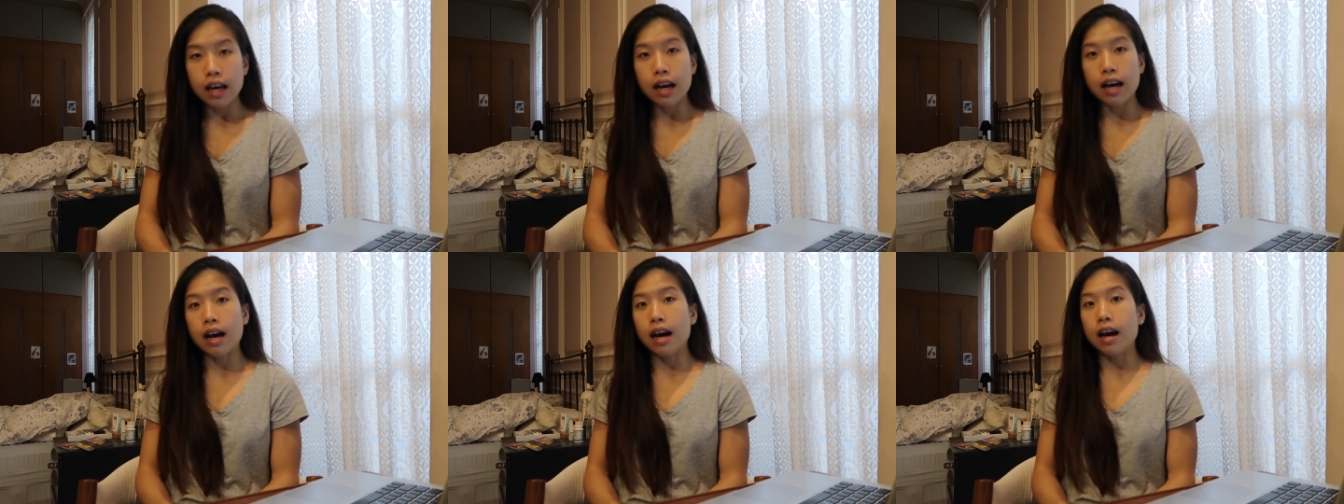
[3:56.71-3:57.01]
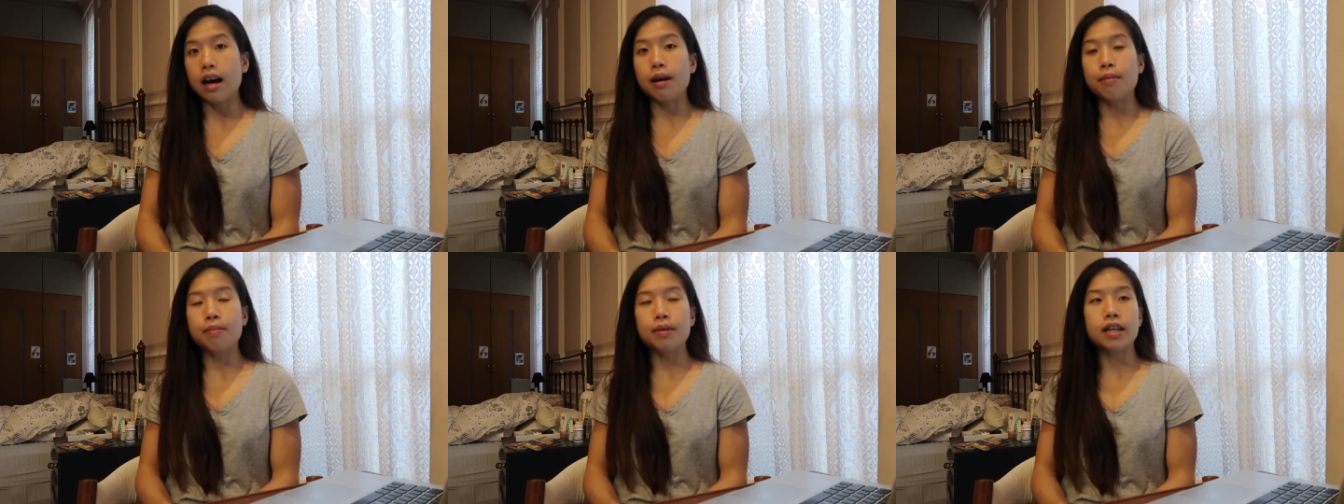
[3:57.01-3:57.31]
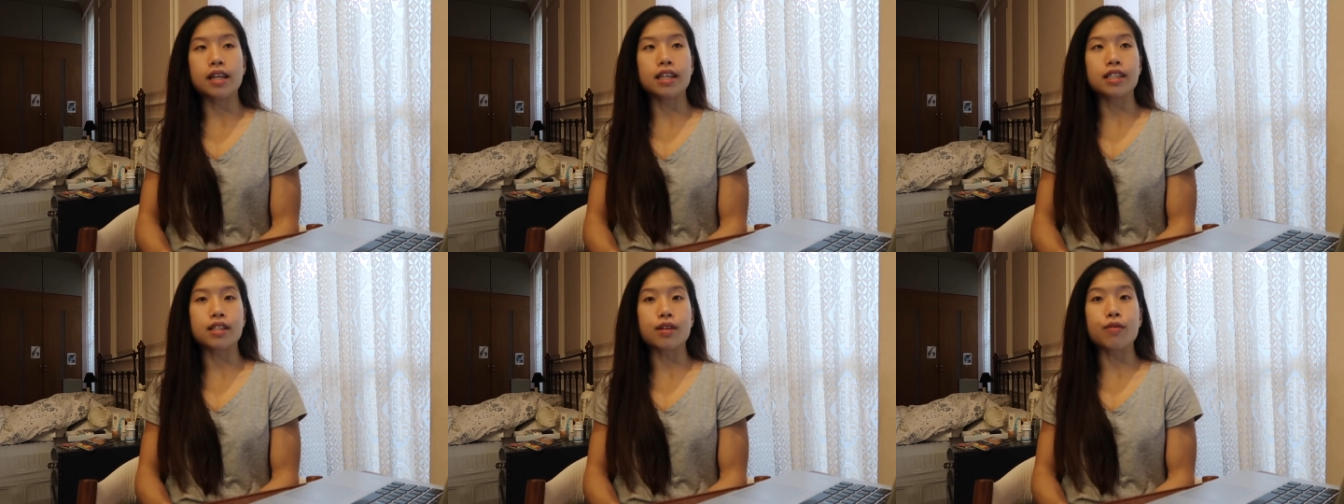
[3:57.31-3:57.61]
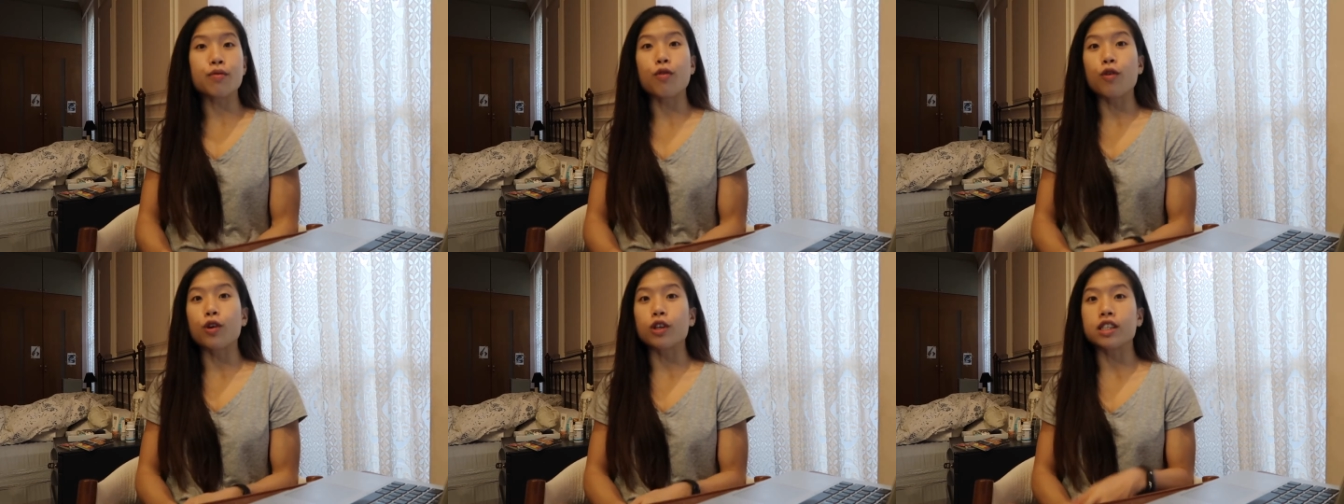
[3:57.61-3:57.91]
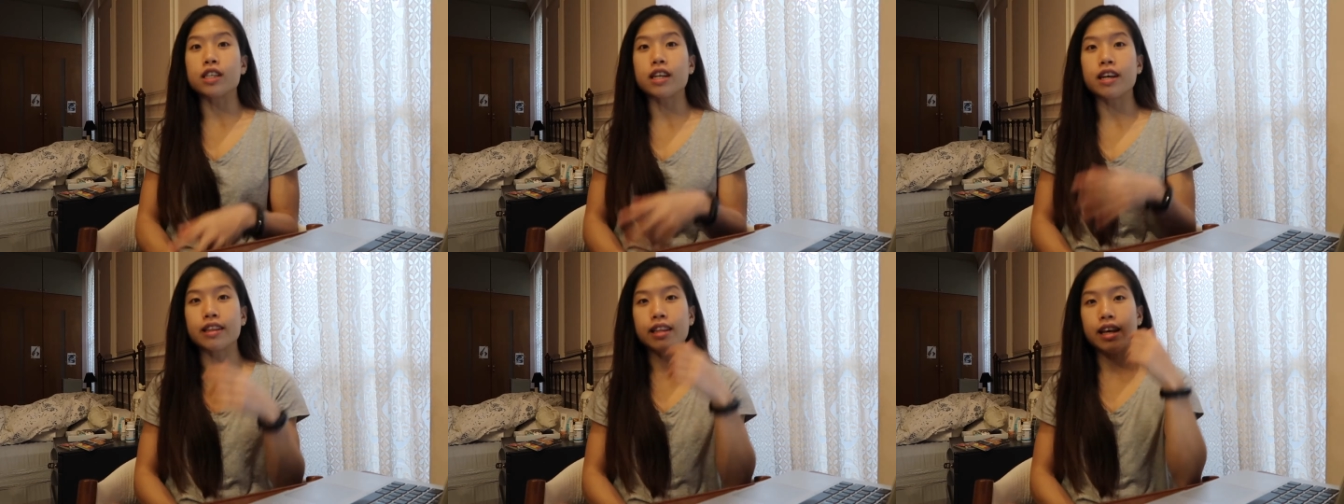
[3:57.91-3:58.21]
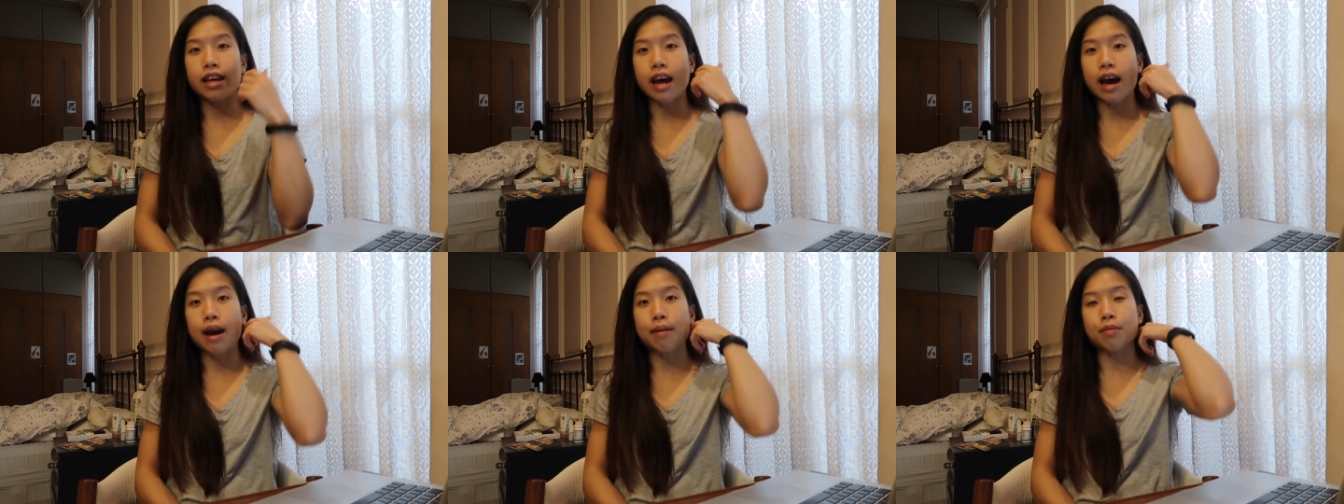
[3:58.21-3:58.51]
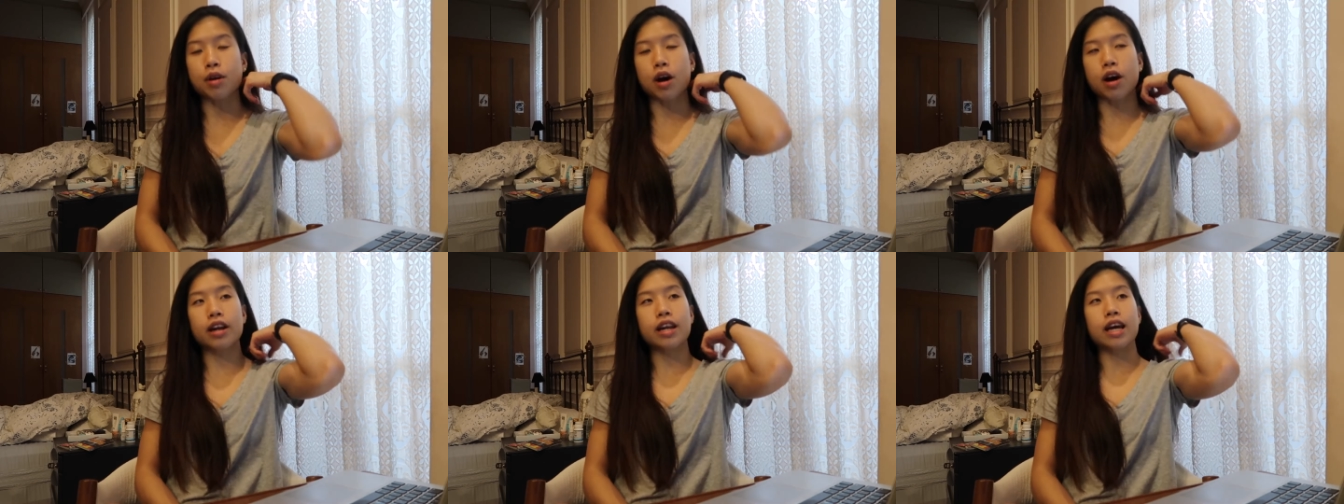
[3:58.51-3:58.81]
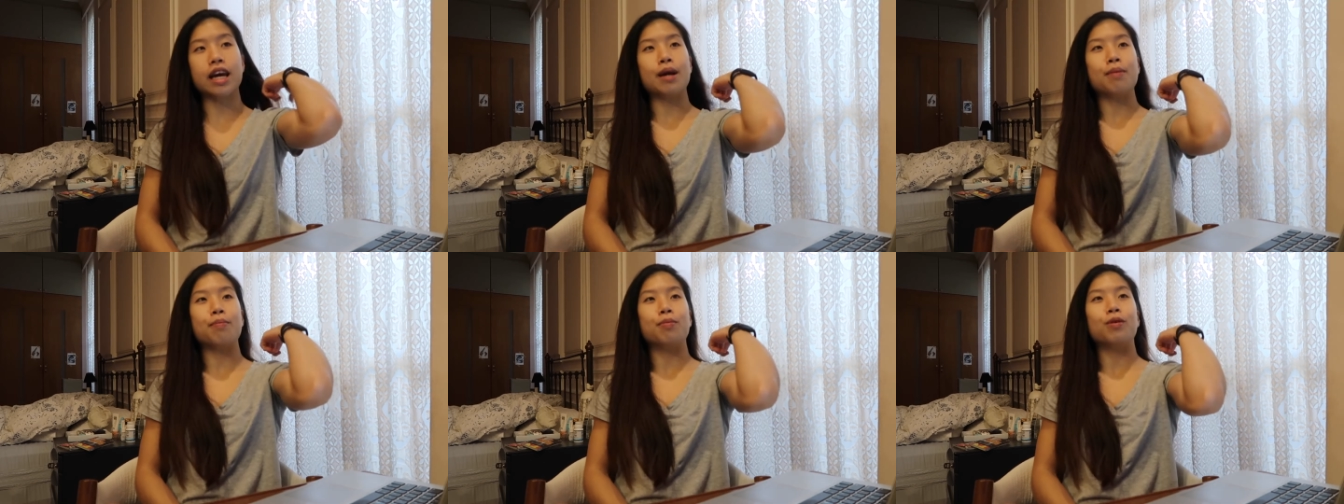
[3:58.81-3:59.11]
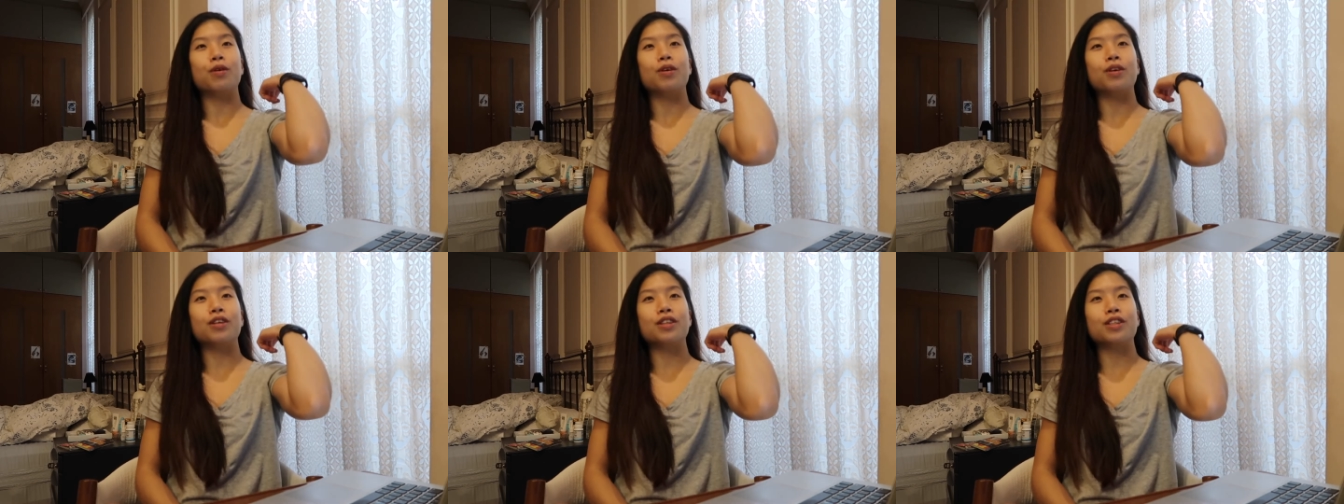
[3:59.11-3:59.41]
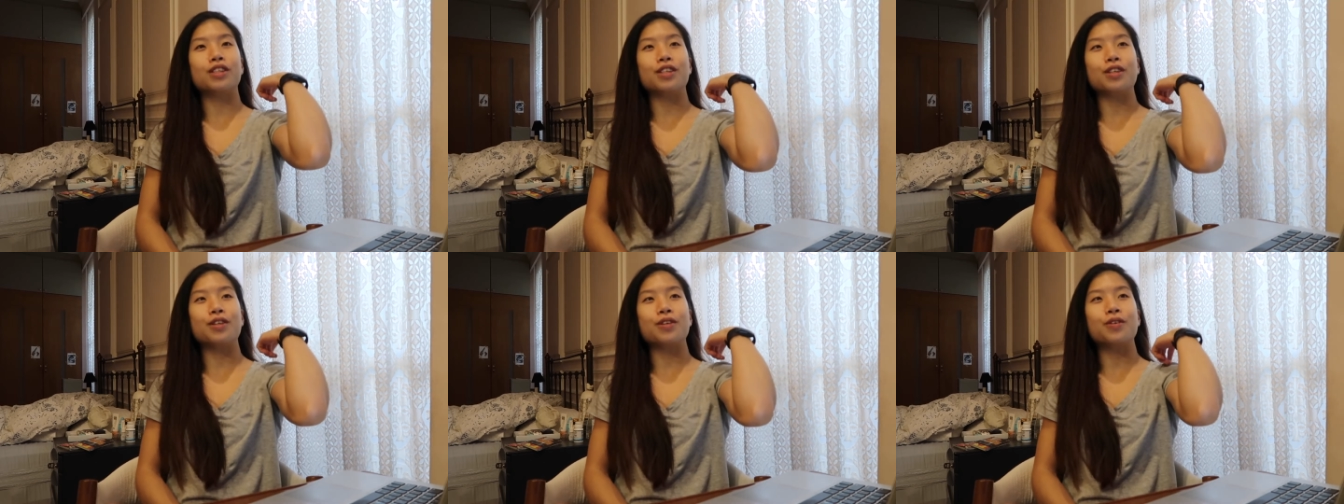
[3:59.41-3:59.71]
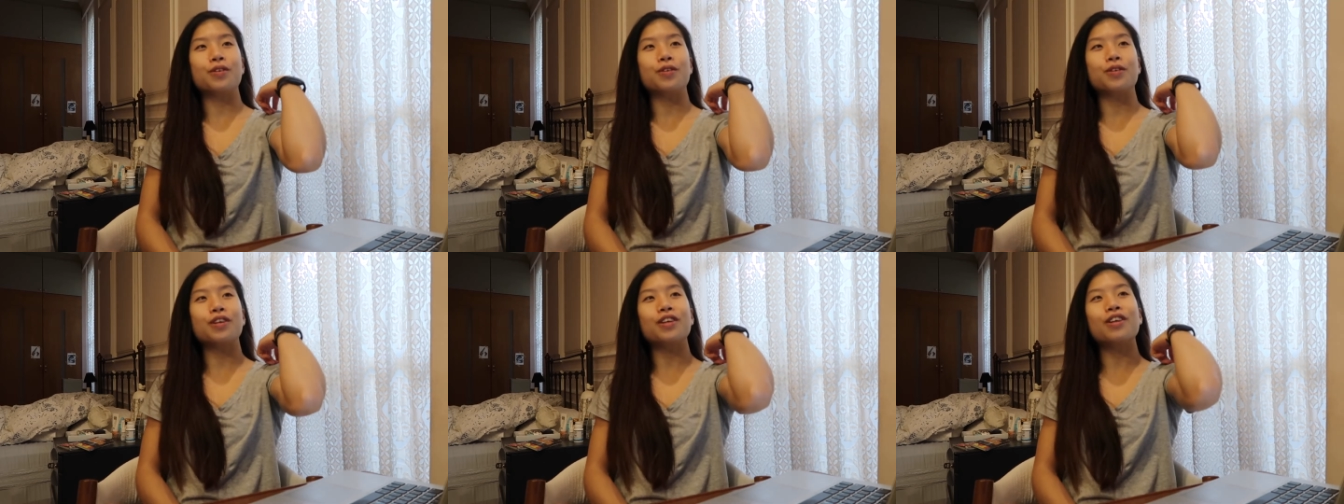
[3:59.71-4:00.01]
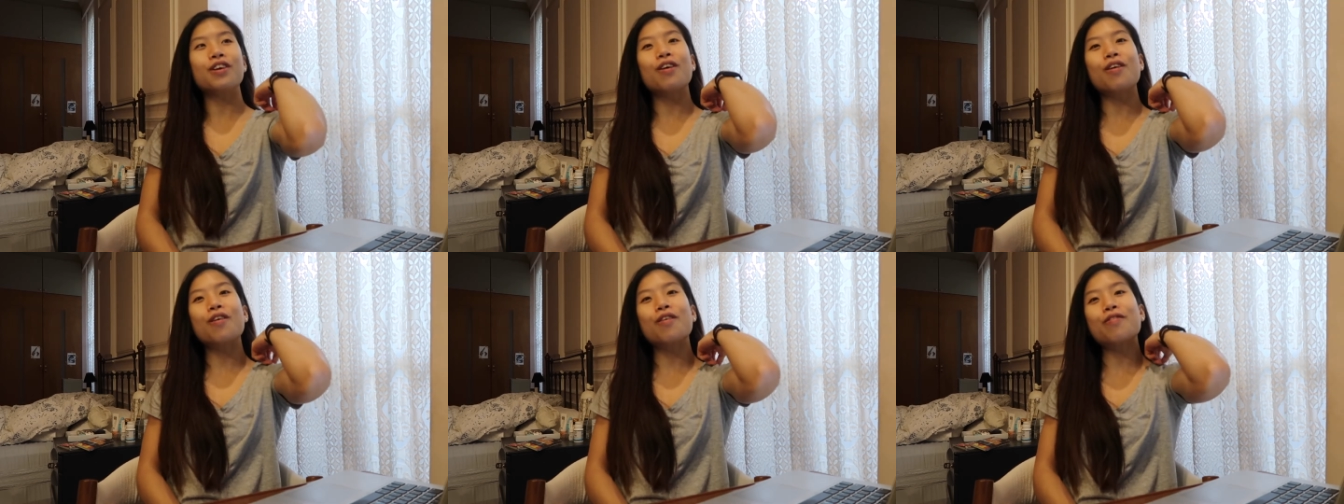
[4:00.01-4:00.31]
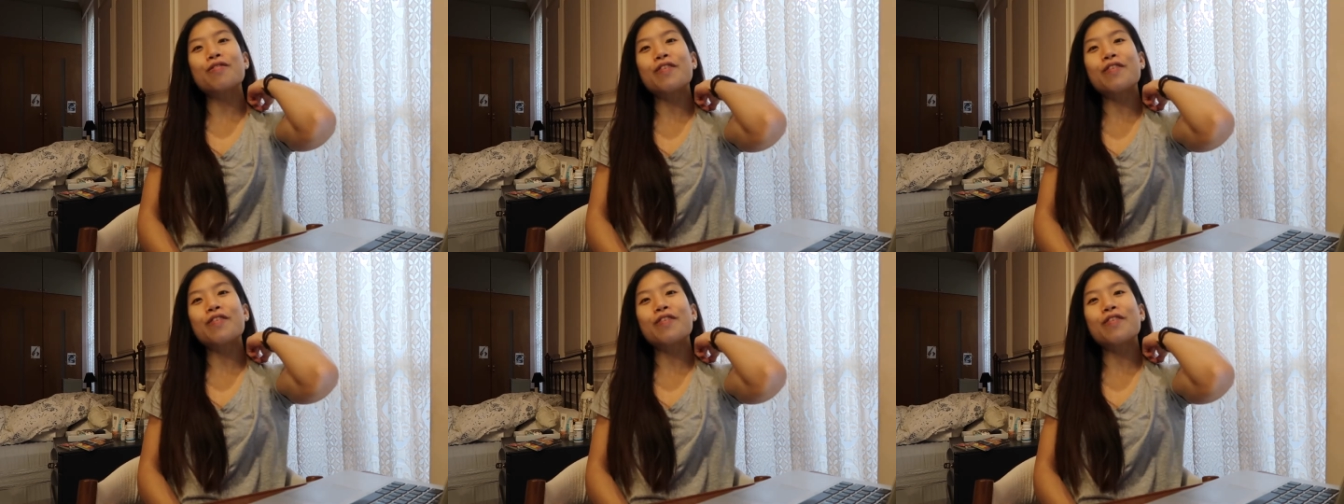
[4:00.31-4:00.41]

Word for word: Um, it is unfortunate that I'm not able to, you know,